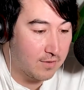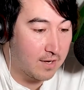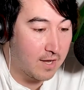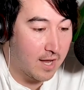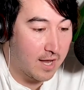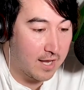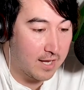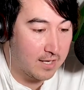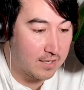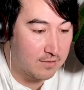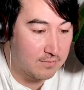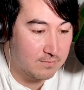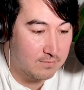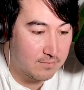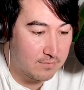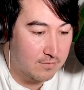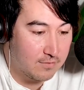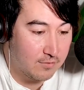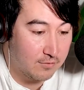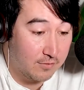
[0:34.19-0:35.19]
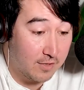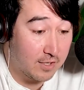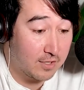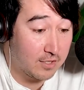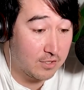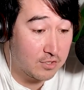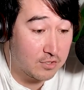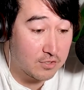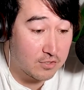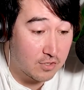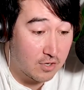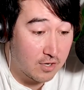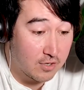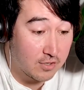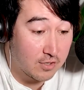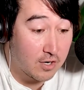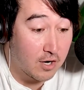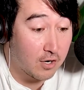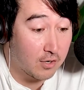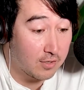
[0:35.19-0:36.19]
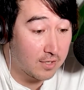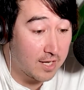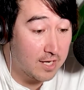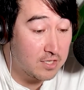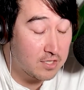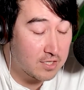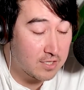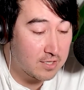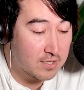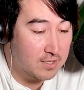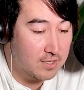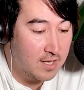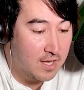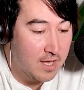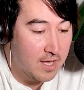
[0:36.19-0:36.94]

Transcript: a fairly strong correlation.